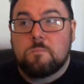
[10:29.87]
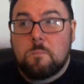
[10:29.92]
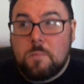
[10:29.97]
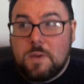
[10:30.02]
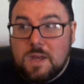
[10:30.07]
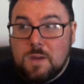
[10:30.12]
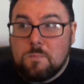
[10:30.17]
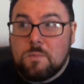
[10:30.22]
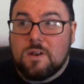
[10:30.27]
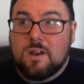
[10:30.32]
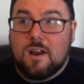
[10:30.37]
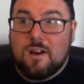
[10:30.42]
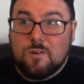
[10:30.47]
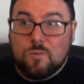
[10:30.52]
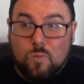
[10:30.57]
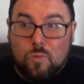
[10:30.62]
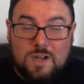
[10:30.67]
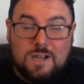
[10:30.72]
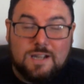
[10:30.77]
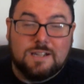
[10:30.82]
people
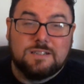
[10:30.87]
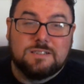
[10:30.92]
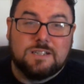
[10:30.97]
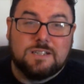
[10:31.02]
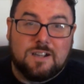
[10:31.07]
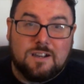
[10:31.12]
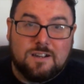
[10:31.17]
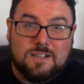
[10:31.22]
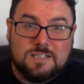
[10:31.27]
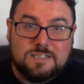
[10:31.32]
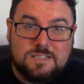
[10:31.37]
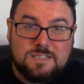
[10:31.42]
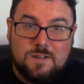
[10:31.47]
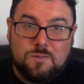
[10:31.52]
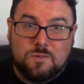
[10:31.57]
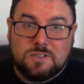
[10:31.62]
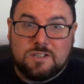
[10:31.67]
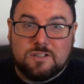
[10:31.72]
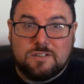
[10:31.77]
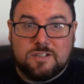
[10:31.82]
aren't willing to kind of sit
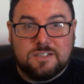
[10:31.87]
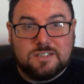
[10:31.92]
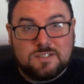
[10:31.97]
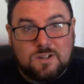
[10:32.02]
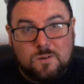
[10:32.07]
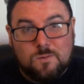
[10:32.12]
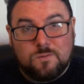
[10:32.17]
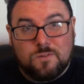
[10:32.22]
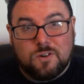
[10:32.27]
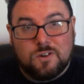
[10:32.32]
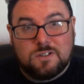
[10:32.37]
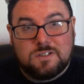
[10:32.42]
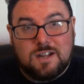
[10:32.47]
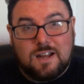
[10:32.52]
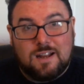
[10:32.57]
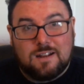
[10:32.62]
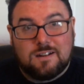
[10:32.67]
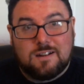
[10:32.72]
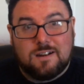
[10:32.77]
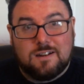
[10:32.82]
with their discomfort
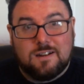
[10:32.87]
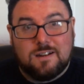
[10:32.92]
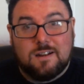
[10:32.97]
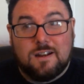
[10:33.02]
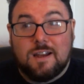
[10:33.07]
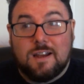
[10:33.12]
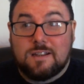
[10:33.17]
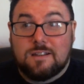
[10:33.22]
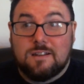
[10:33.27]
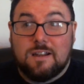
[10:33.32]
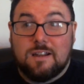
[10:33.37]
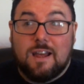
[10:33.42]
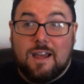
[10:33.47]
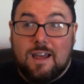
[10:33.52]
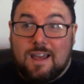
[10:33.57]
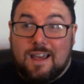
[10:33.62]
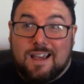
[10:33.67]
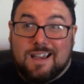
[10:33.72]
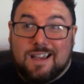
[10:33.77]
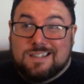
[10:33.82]
and kind of
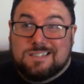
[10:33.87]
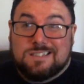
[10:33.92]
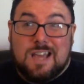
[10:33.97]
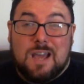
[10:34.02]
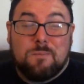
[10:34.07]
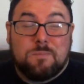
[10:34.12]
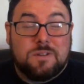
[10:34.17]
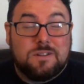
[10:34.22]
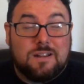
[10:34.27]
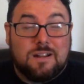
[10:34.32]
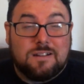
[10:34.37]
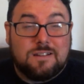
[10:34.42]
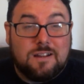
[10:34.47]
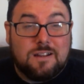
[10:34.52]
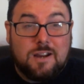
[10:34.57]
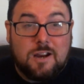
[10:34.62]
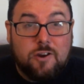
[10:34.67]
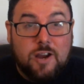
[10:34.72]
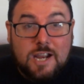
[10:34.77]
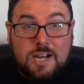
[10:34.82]
accept that
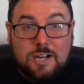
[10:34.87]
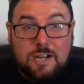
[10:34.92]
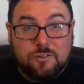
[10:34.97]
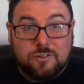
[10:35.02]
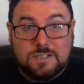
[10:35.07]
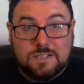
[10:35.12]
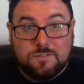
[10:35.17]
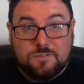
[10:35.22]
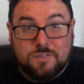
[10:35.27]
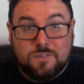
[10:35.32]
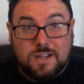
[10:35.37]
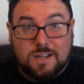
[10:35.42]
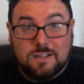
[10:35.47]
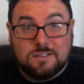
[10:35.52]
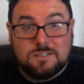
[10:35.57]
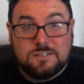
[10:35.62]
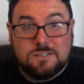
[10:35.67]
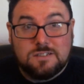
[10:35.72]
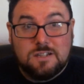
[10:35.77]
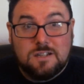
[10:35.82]
they are ignorant of
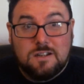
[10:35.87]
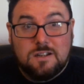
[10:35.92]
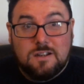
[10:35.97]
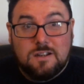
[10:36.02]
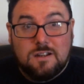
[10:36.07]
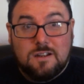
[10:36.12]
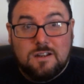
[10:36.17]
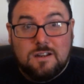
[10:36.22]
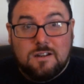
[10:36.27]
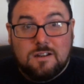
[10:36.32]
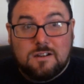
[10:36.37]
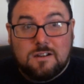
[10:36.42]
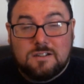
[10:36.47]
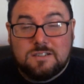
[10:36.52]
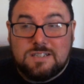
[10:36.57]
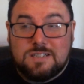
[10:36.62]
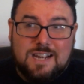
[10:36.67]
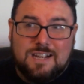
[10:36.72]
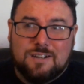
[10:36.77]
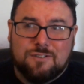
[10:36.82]
things.
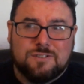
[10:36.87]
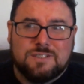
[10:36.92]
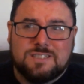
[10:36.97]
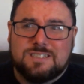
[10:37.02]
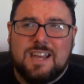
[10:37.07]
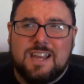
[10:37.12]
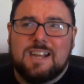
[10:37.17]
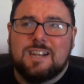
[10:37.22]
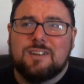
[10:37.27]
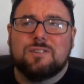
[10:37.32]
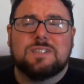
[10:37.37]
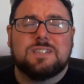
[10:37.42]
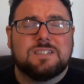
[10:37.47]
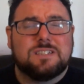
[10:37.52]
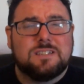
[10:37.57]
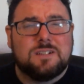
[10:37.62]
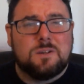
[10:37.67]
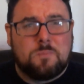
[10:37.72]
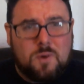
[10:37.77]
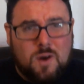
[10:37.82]
Because ignorance
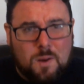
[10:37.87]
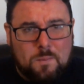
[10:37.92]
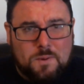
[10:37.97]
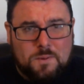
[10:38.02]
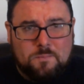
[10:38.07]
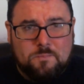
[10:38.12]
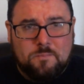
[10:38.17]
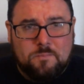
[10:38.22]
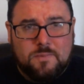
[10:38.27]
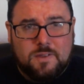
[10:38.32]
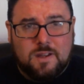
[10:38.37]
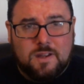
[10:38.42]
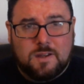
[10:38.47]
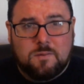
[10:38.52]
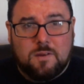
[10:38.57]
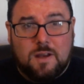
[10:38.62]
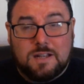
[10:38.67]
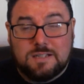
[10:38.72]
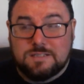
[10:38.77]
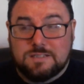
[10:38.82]
isn't a problem. Like,
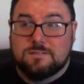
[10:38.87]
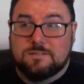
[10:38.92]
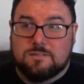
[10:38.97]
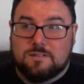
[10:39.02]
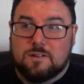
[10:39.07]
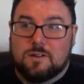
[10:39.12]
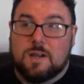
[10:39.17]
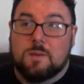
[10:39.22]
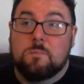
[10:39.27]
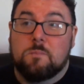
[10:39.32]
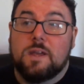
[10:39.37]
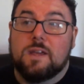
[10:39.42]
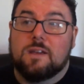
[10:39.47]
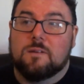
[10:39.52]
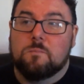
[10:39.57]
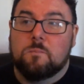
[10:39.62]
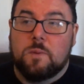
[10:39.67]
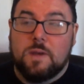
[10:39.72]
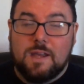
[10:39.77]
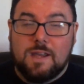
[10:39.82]
as in, okay,
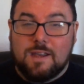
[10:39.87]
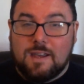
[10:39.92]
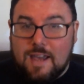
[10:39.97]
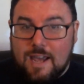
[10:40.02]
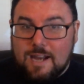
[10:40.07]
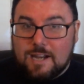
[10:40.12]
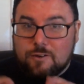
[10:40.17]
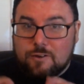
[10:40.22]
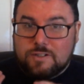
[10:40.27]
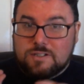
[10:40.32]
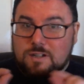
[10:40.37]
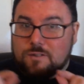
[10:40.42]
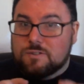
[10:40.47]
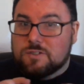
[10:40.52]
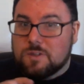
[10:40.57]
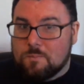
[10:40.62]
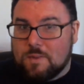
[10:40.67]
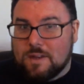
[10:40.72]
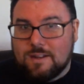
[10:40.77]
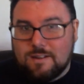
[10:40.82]
being ignorant of
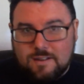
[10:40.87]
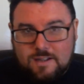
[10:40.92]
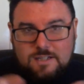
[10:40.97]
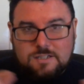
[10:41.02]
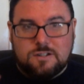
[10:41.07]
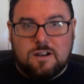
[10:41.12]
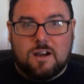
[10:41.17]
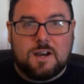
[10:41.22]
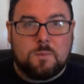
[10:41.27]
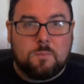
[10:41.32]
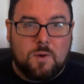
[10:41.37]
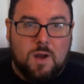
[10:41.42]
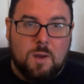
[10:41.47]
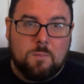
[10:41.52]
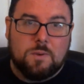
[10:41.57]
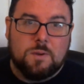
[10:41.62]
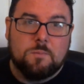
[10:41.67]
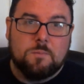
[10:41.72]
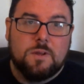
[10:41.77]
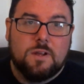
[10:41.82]
something is not a
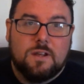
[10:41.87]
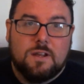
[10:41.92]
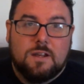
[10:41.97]
problem.